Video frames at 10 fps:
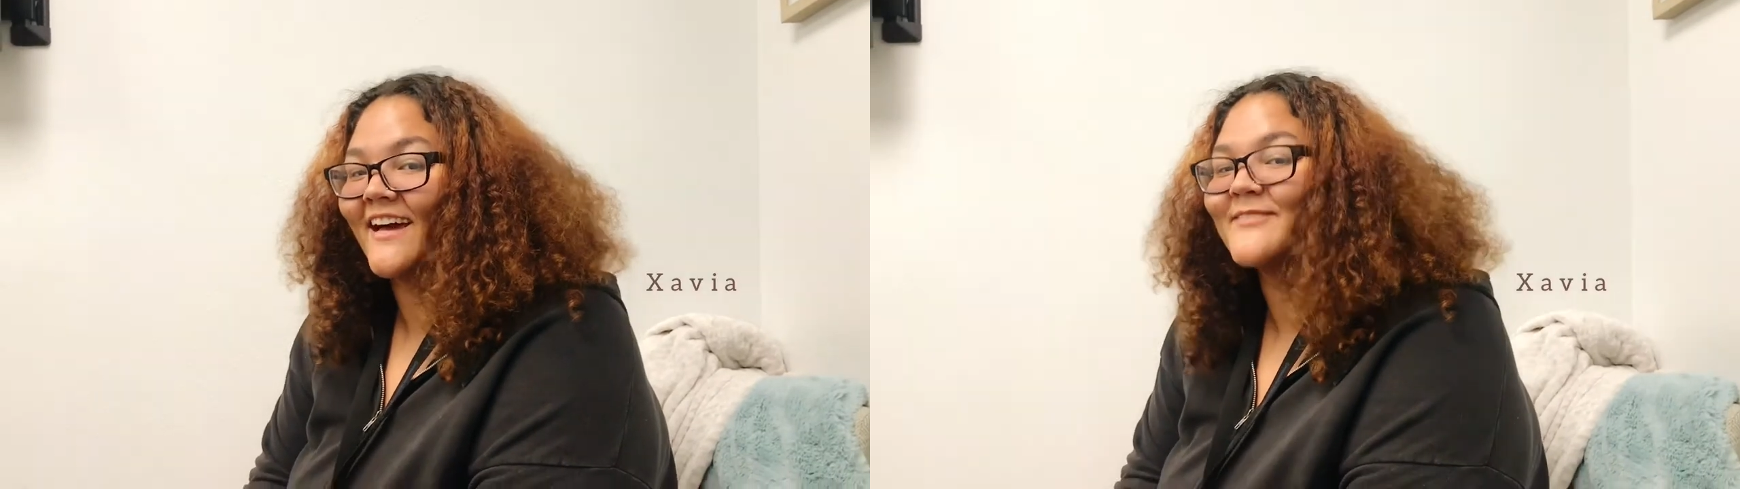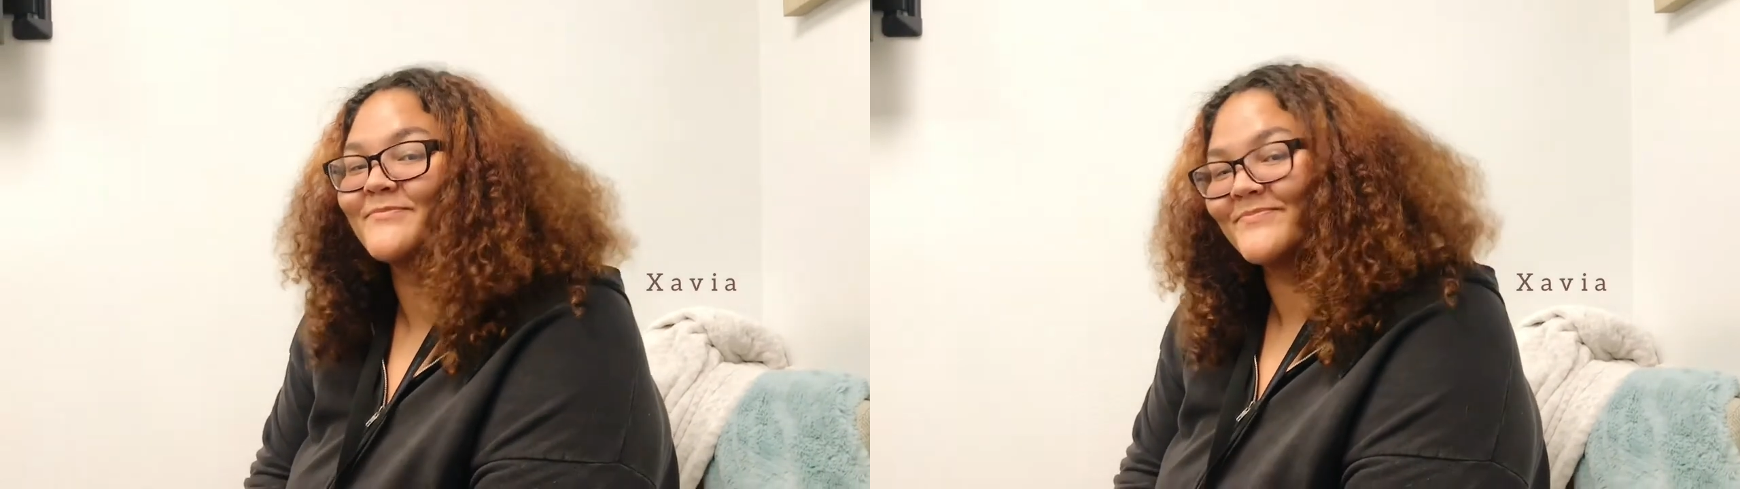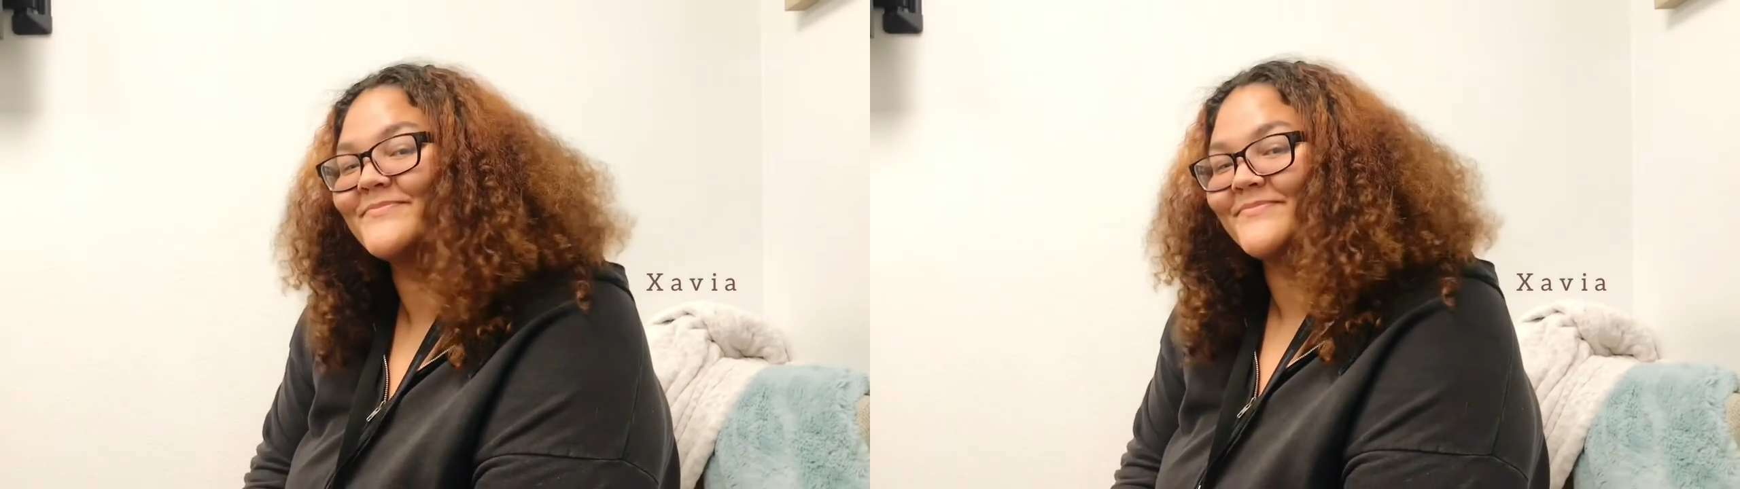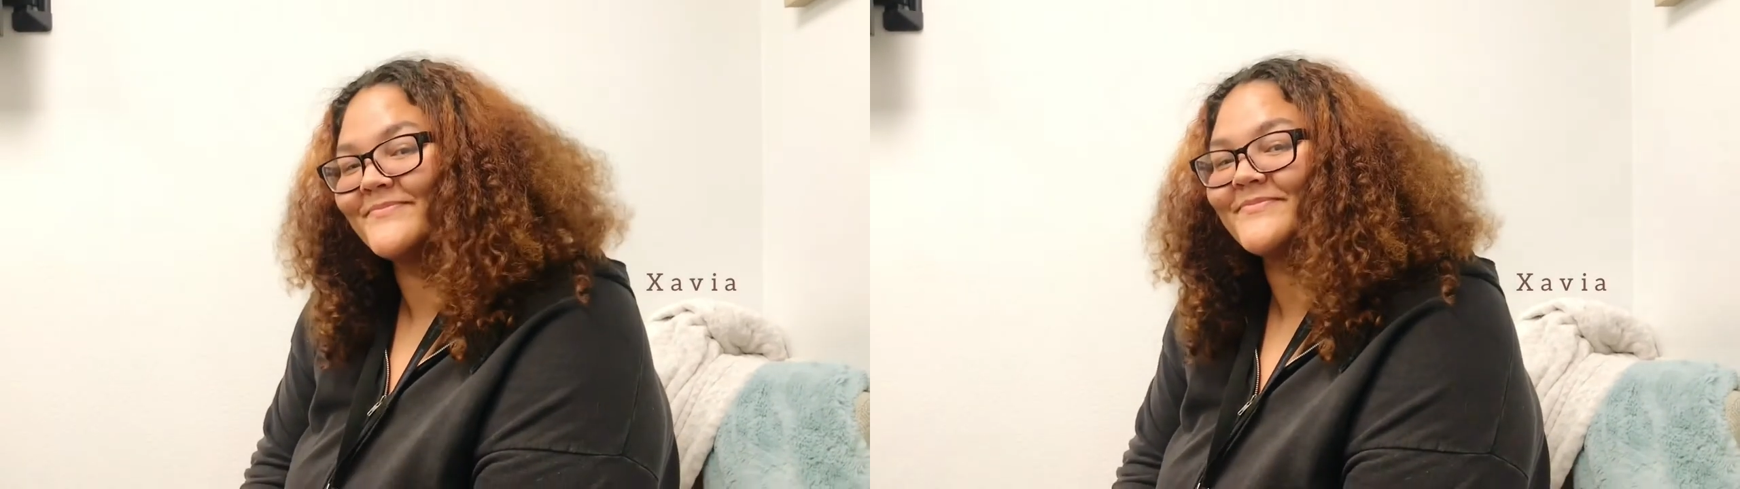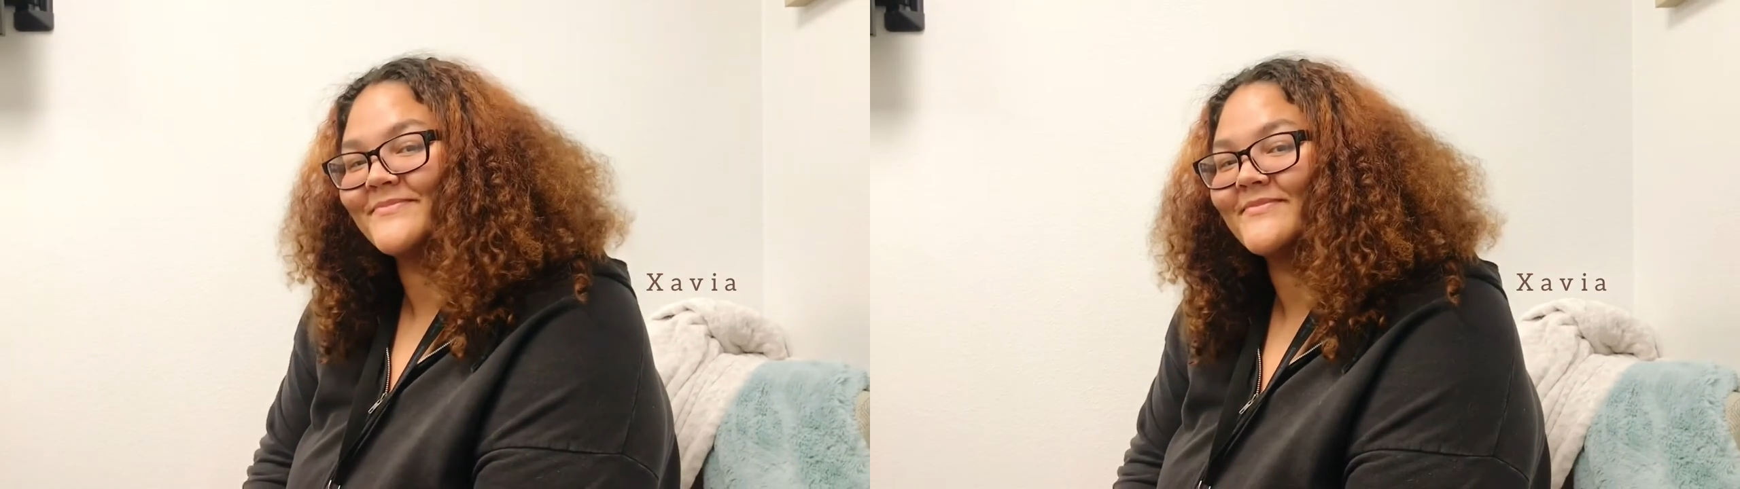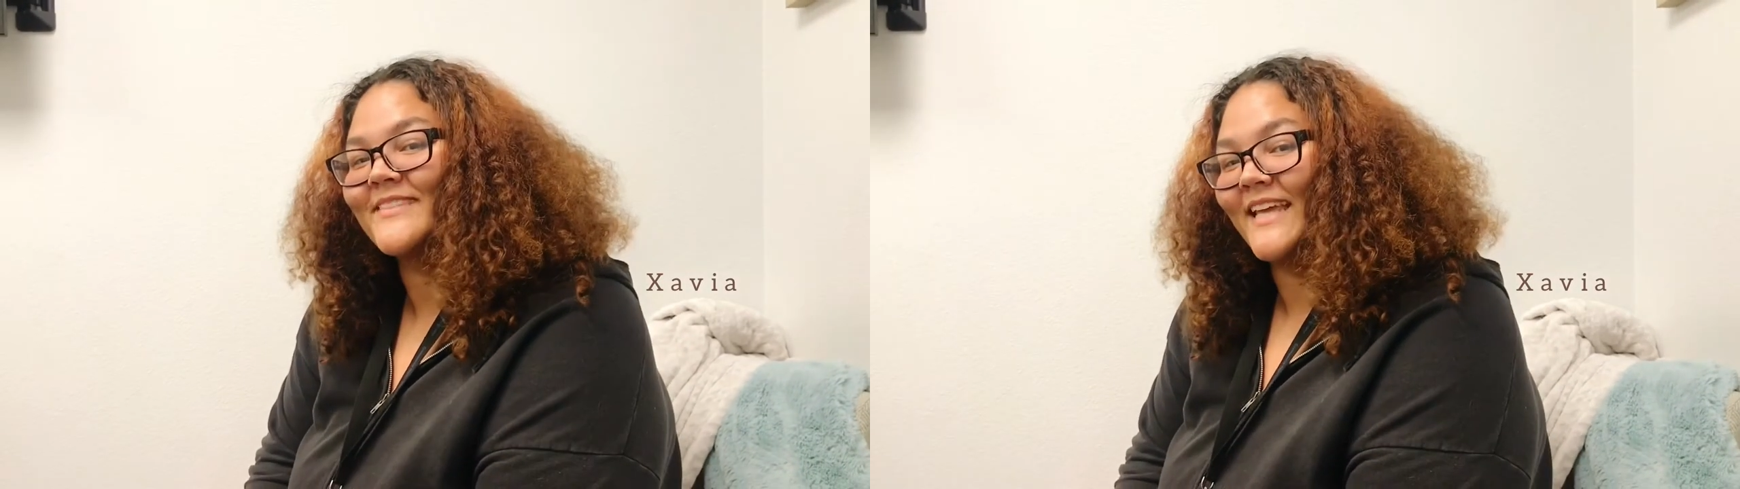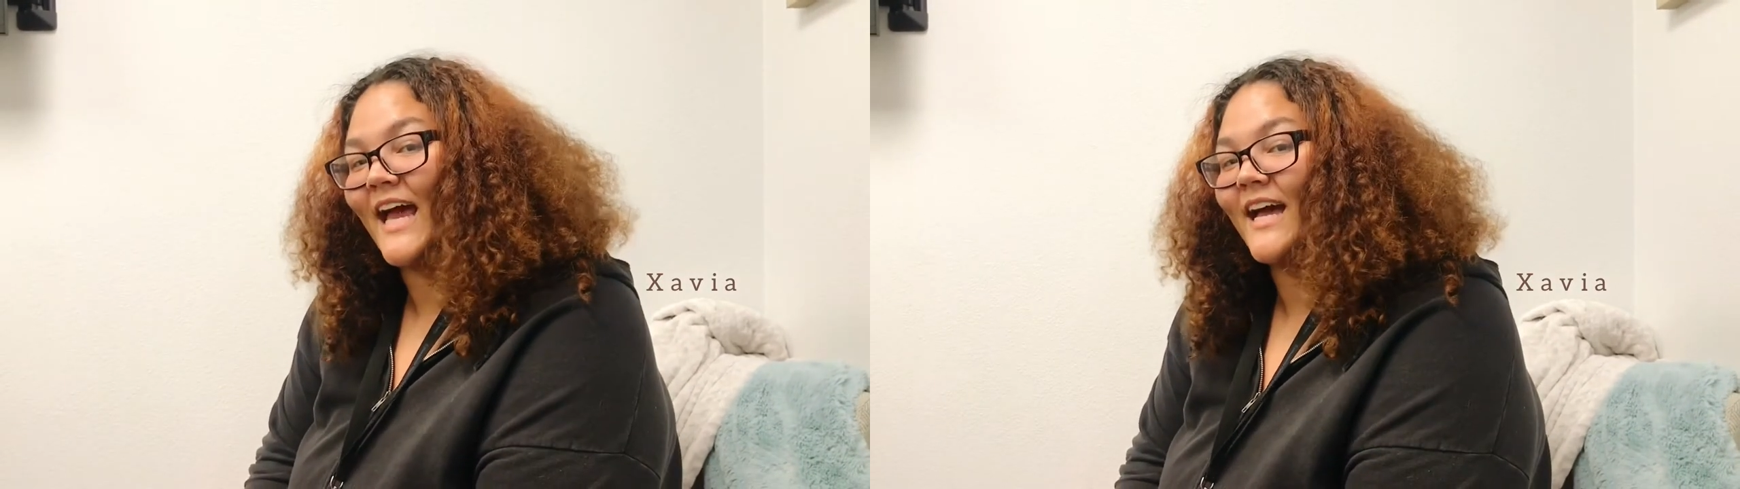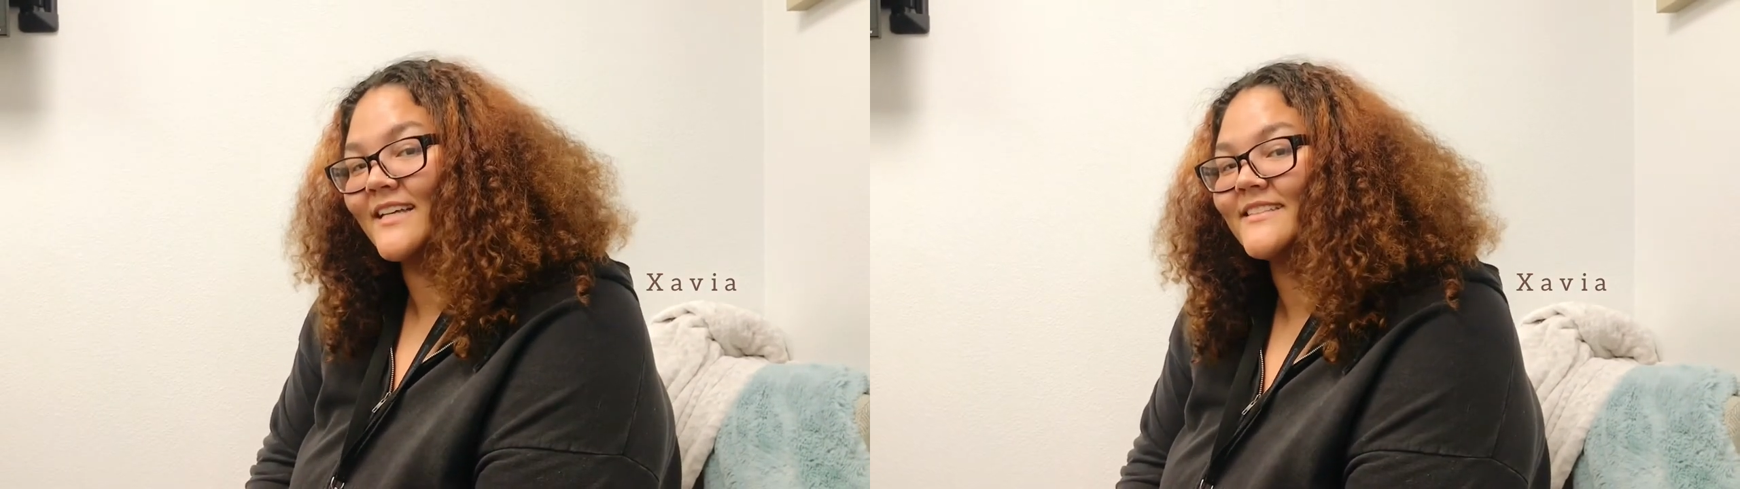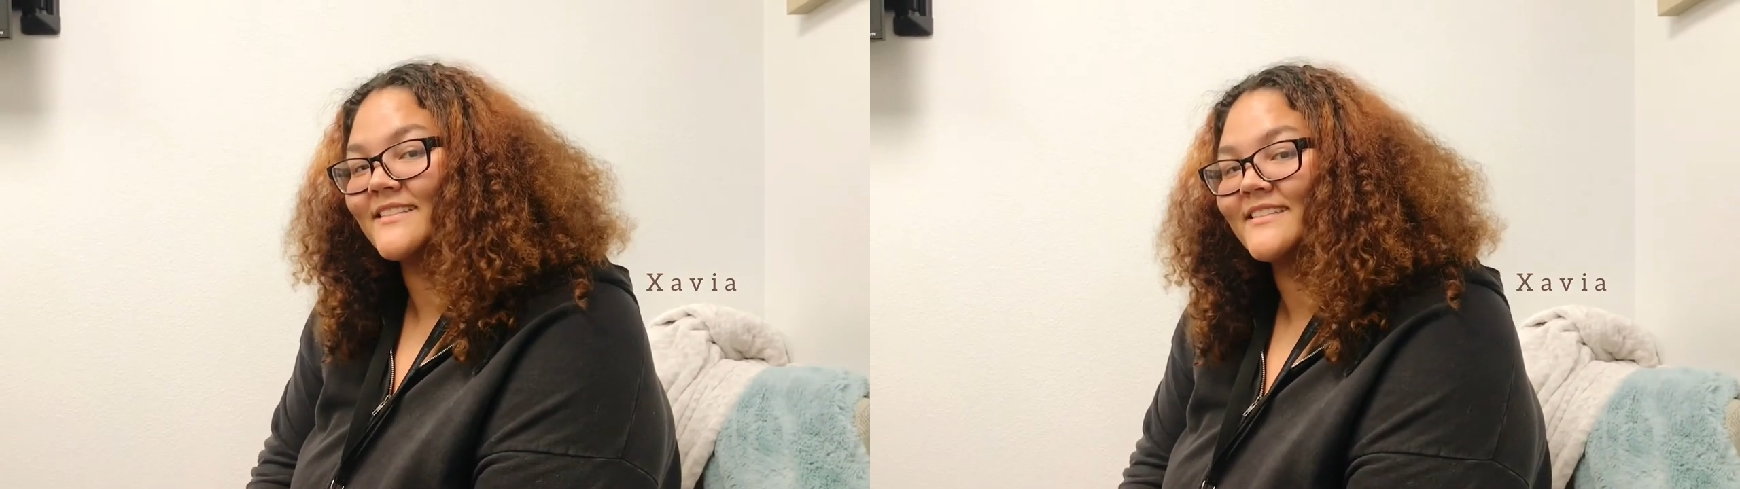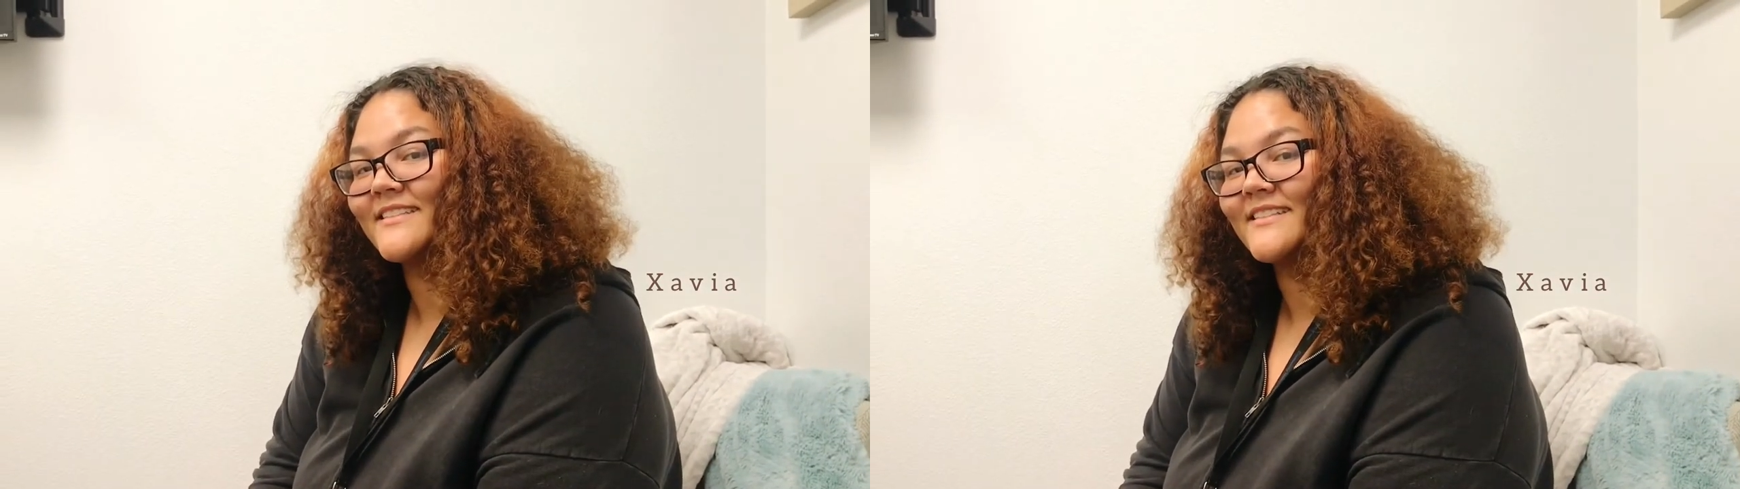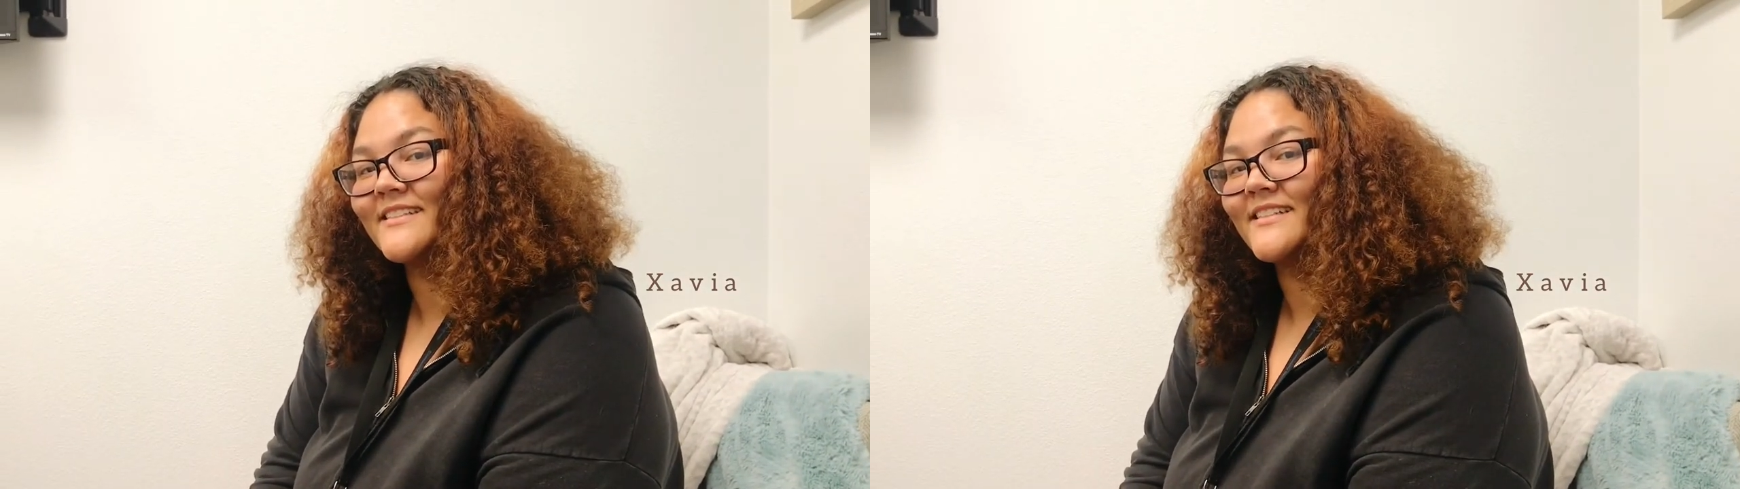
Like in real life though? Yeah. You're not nervous or scared?